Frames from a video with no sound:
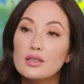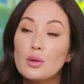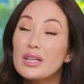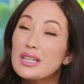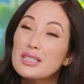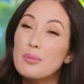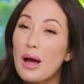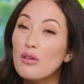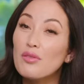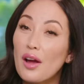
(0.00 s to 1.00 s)
So it is
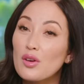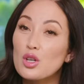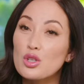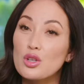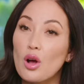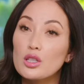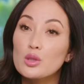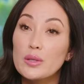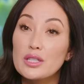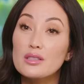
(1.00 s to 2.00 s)
about
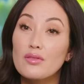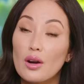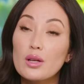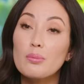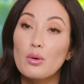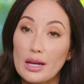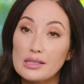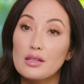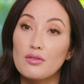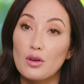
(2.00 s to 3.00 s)
$500, which is very
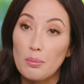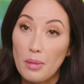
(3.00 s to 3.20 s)
pricey for a